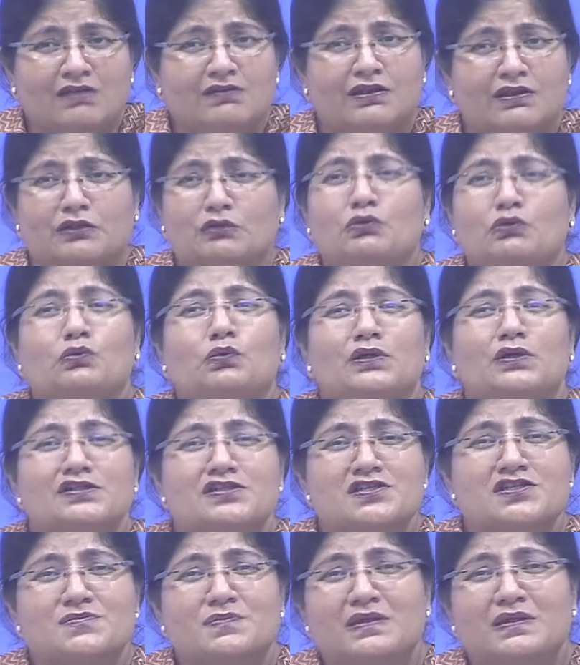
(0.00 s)
They don't want
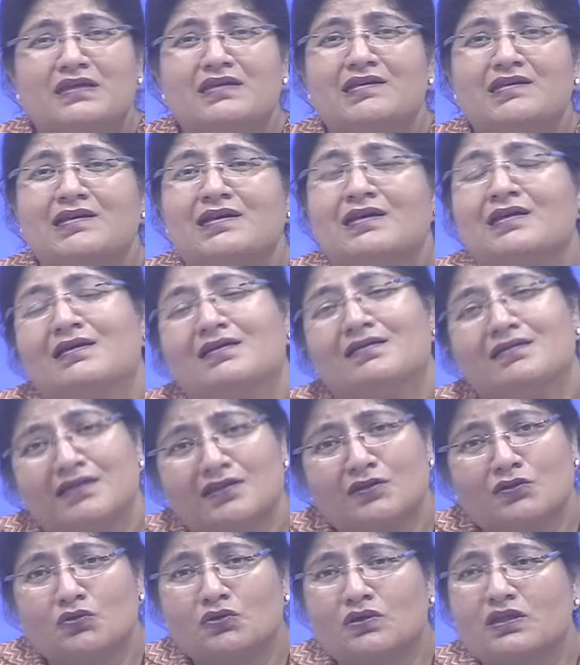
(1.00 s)
to speak. They
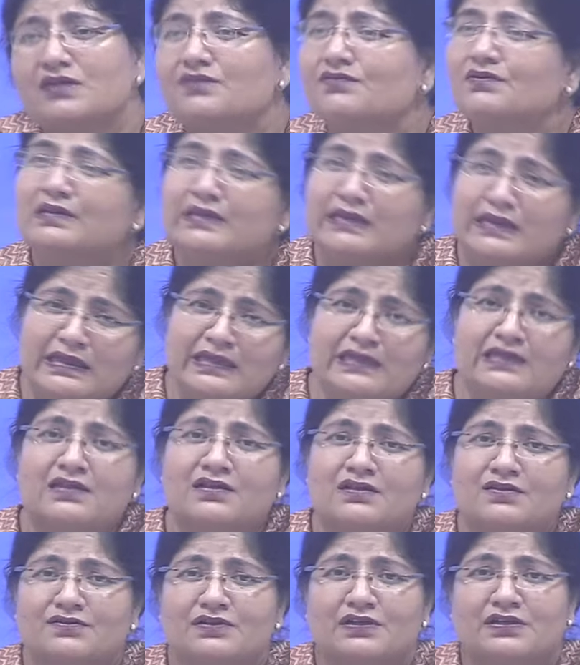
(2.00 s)
are okay with
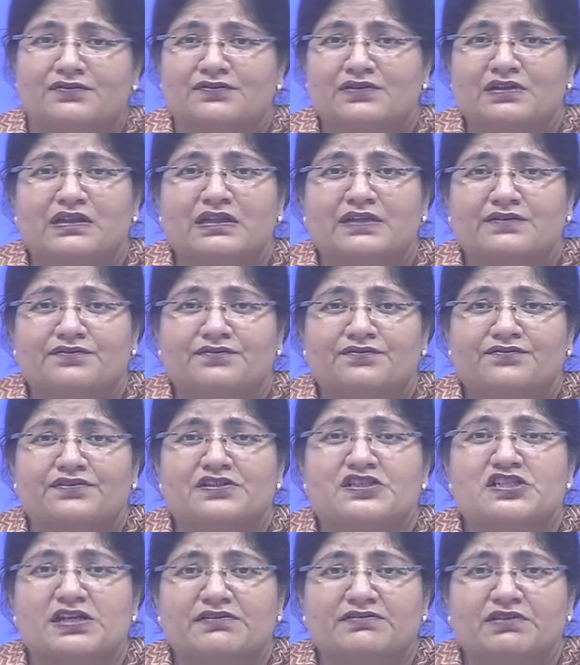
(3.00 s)
either way, with
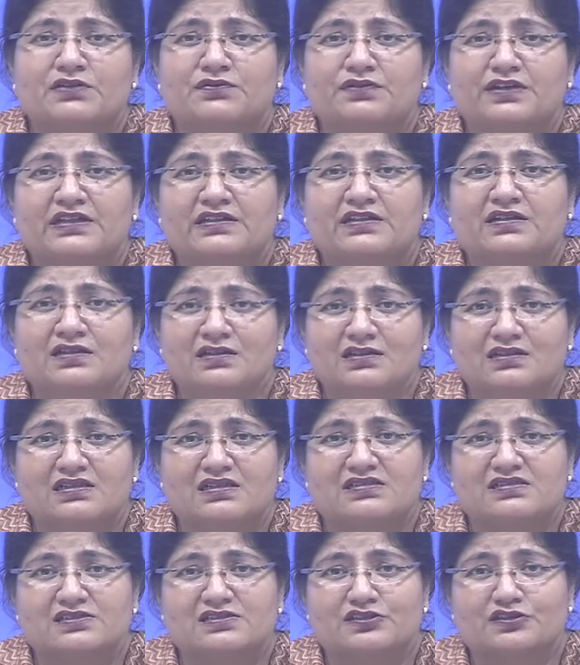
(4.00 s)
whichever way the
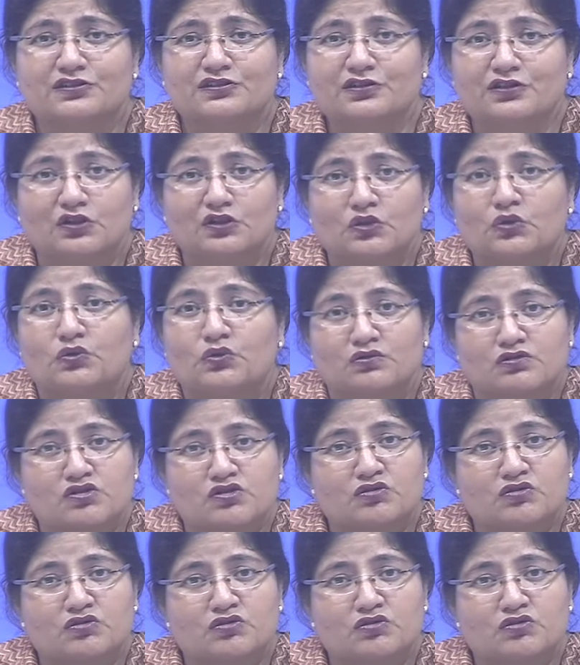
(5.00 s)
decision goes.